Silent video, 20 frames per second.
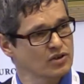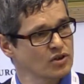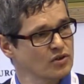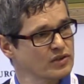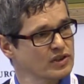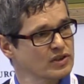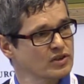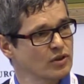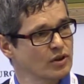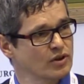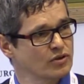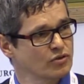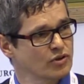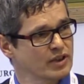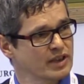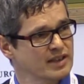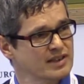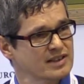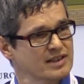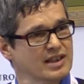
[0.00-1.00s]
service
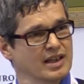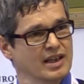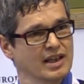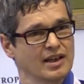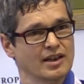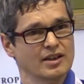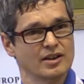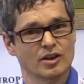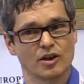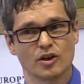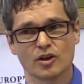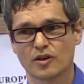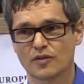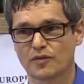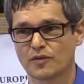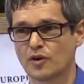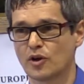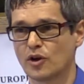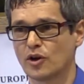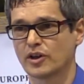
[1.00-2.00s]
contracts and a lot
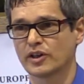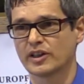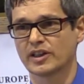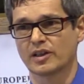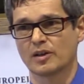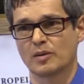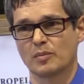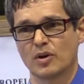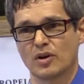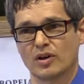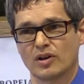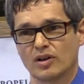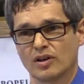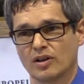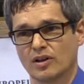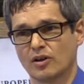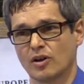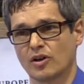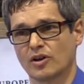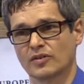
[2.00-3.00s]
of learning
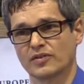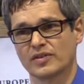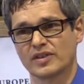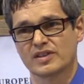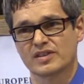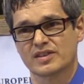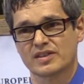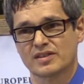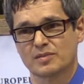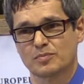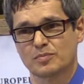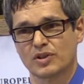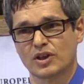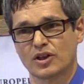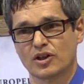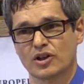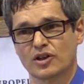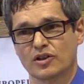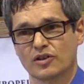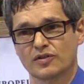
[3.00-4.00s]
along this
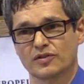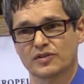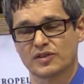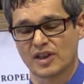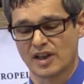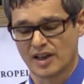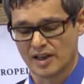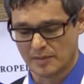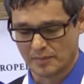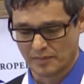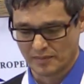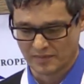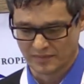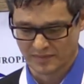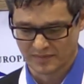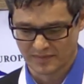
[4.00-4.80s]
period of time.